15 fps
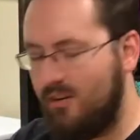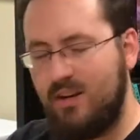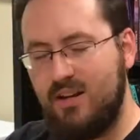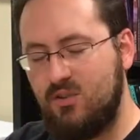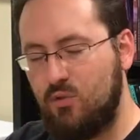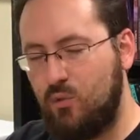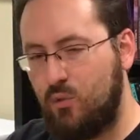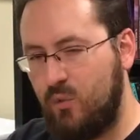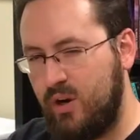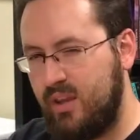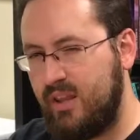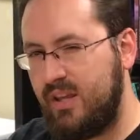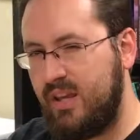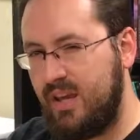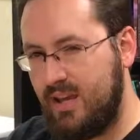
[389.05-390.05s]
is
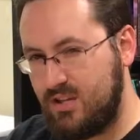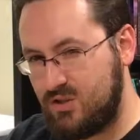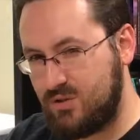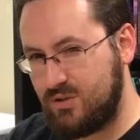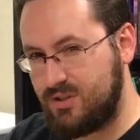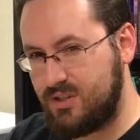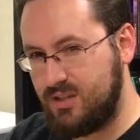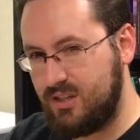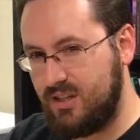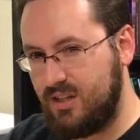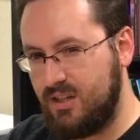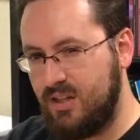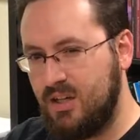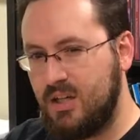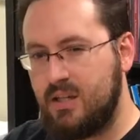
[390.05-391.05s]
really
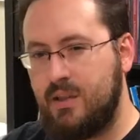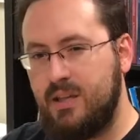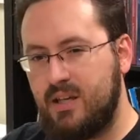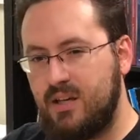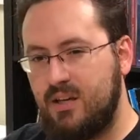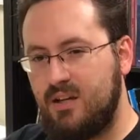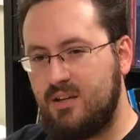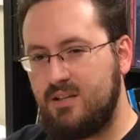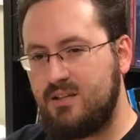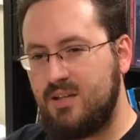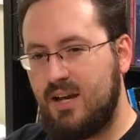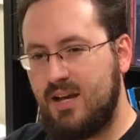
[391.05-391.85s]
interesting because,